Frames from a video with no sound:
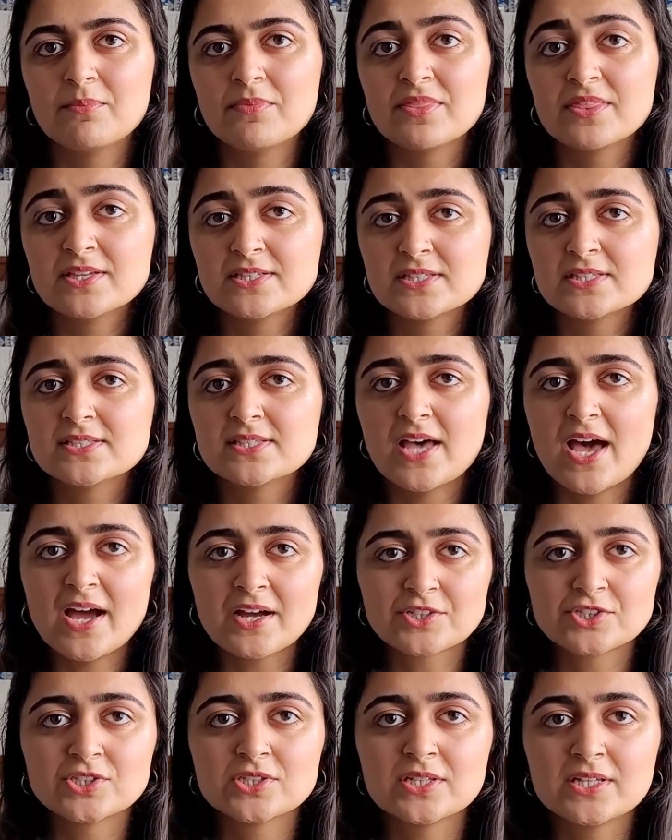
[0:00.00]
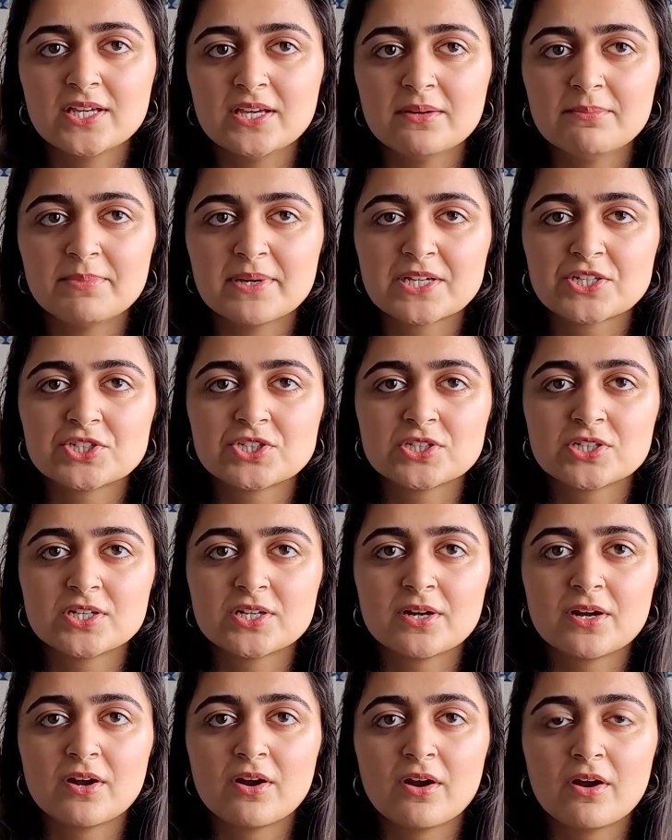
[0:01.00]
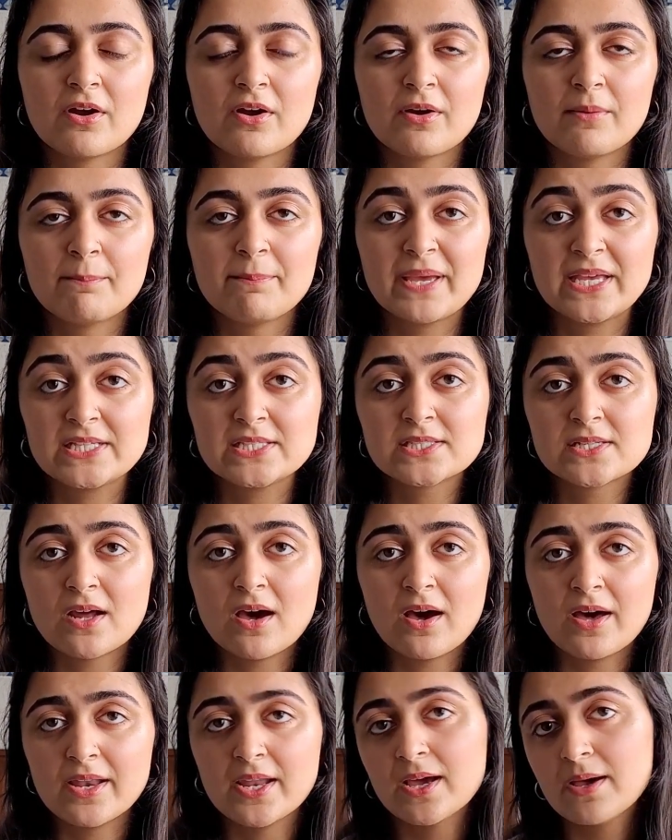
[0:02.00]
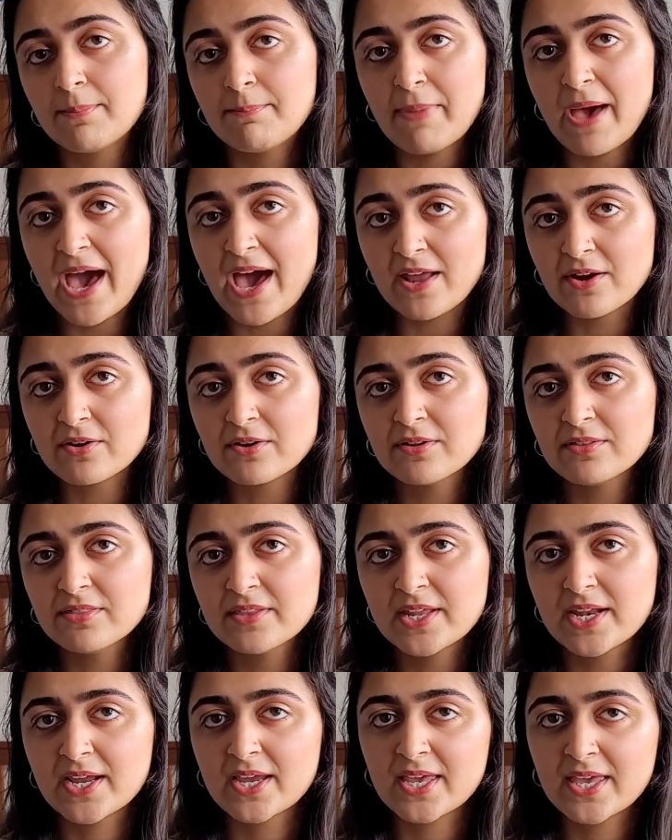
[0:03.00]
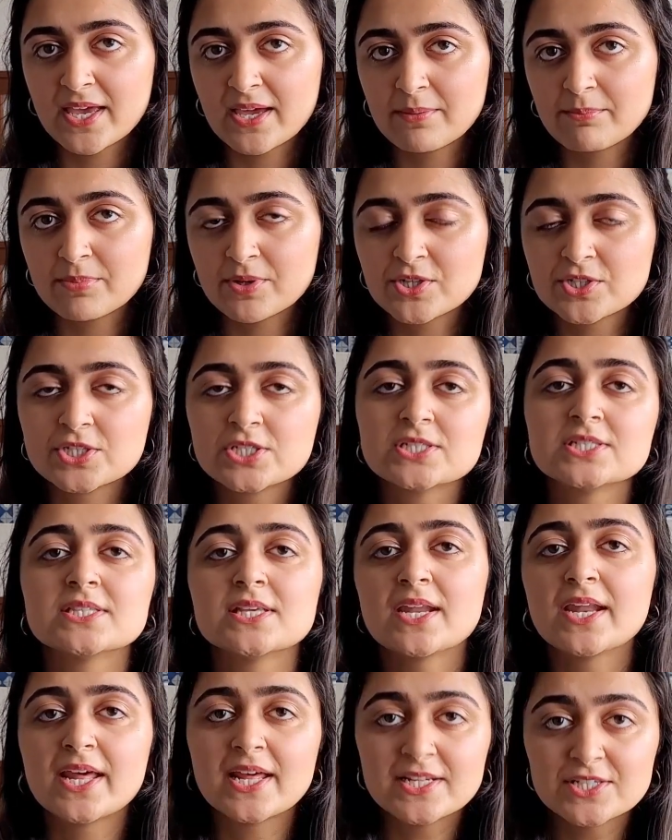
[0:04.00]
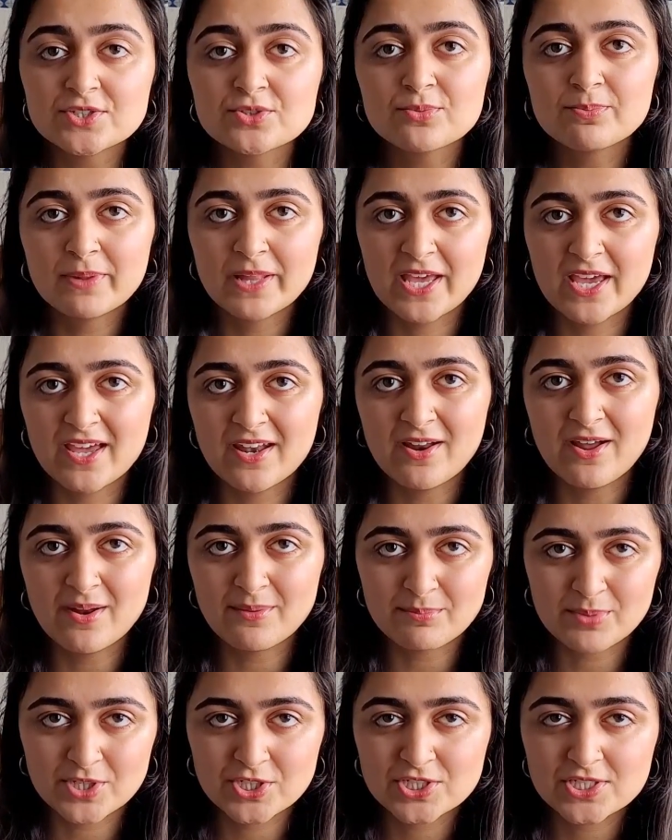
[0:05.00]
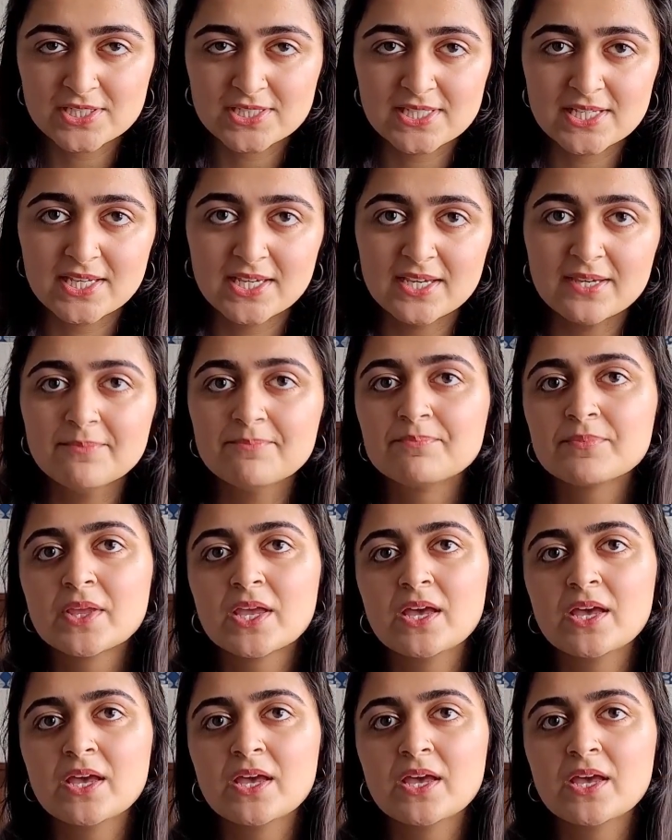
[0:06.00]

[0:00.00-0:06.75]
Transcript: This is actually a picture based on a pattern that I can purchase, and I do plan on purchasing it.